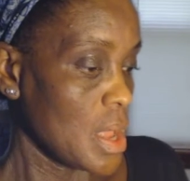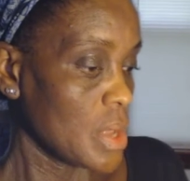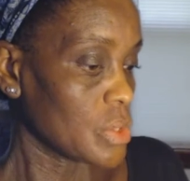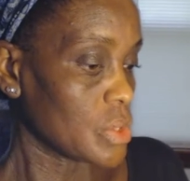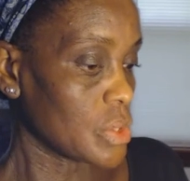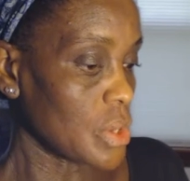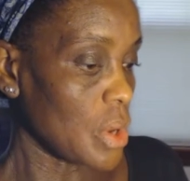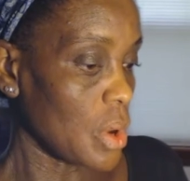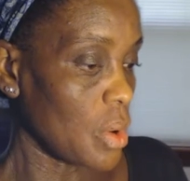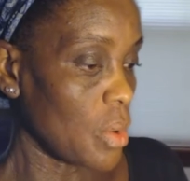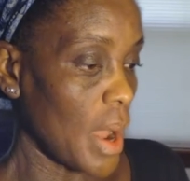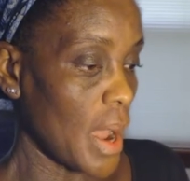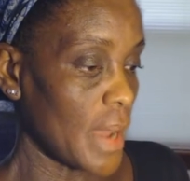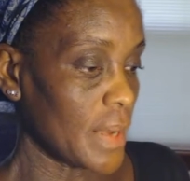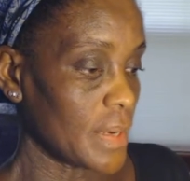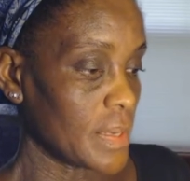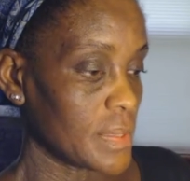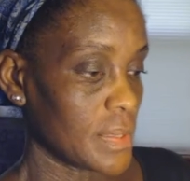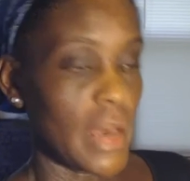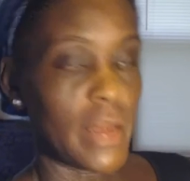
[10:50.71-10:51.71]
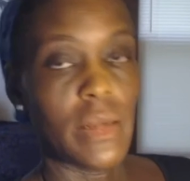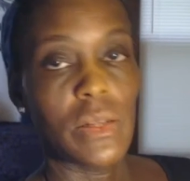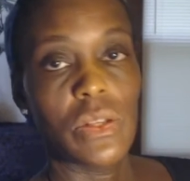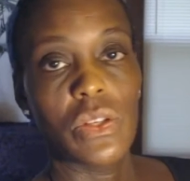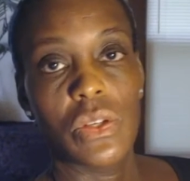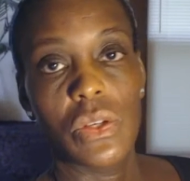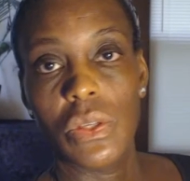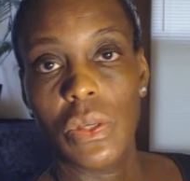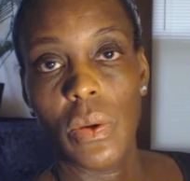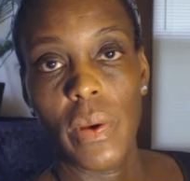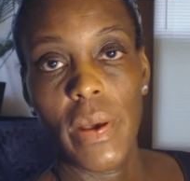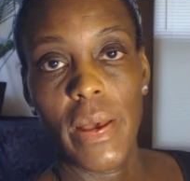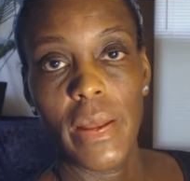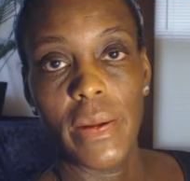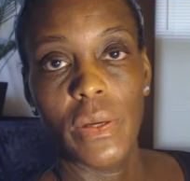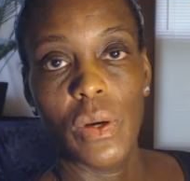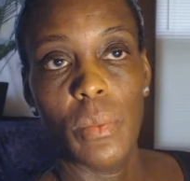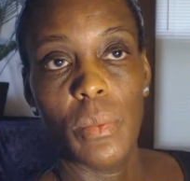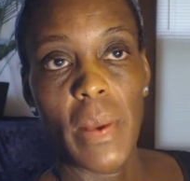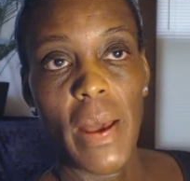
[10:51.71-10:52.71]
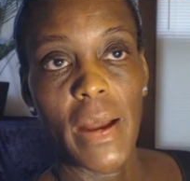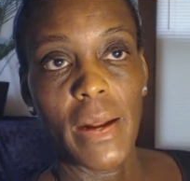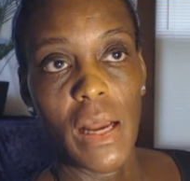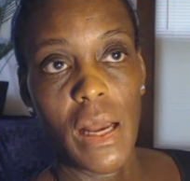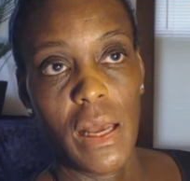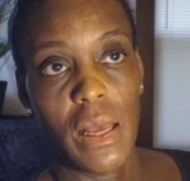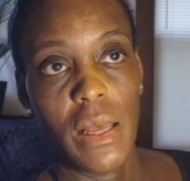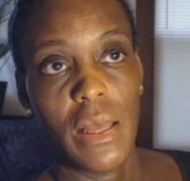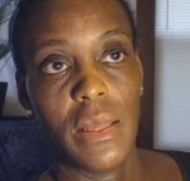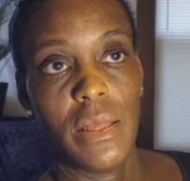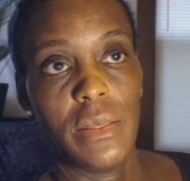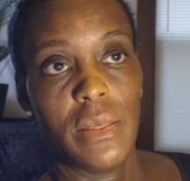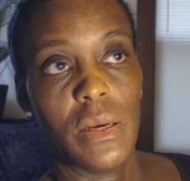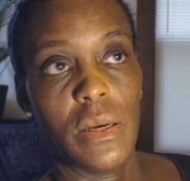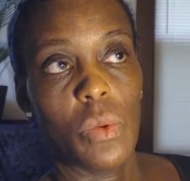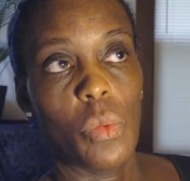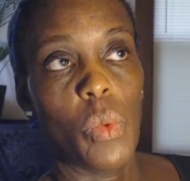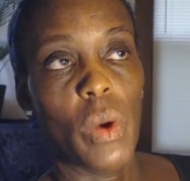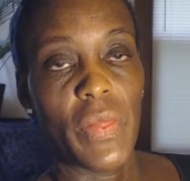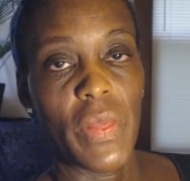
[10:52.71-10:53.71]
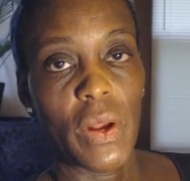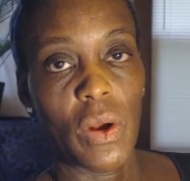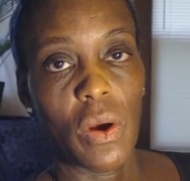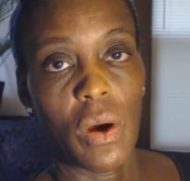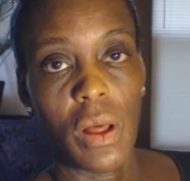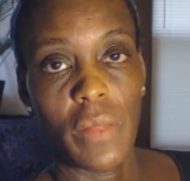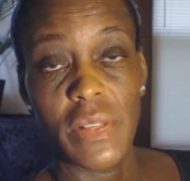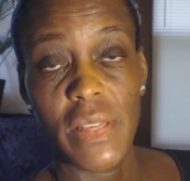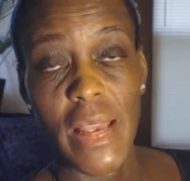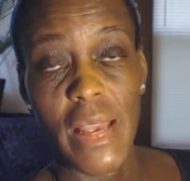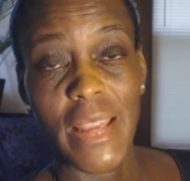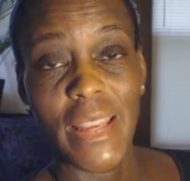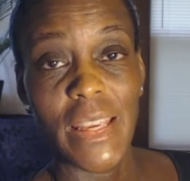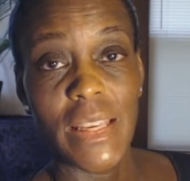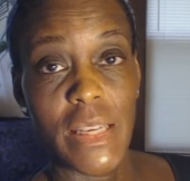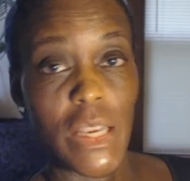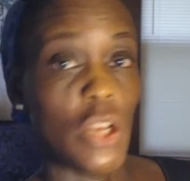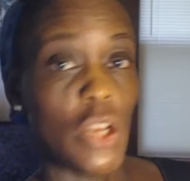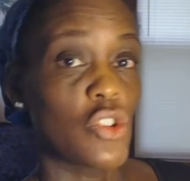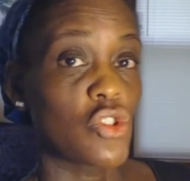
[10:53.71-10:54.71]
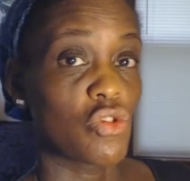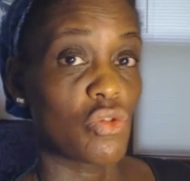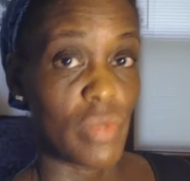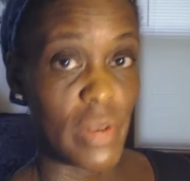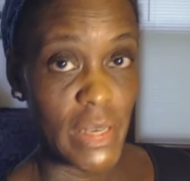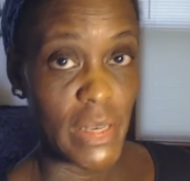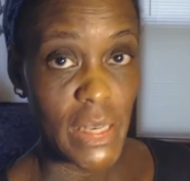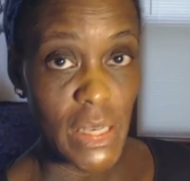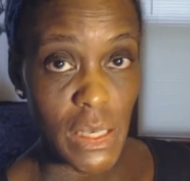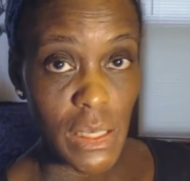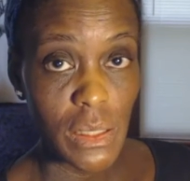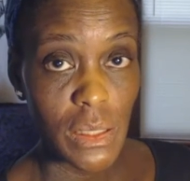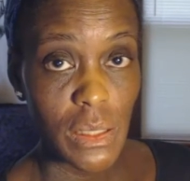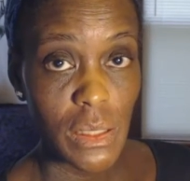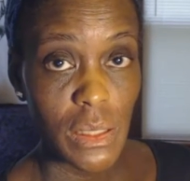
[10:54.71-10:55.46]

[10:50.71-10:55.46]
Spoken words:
So I decided to just go ahead and go back on what they call Tangerine.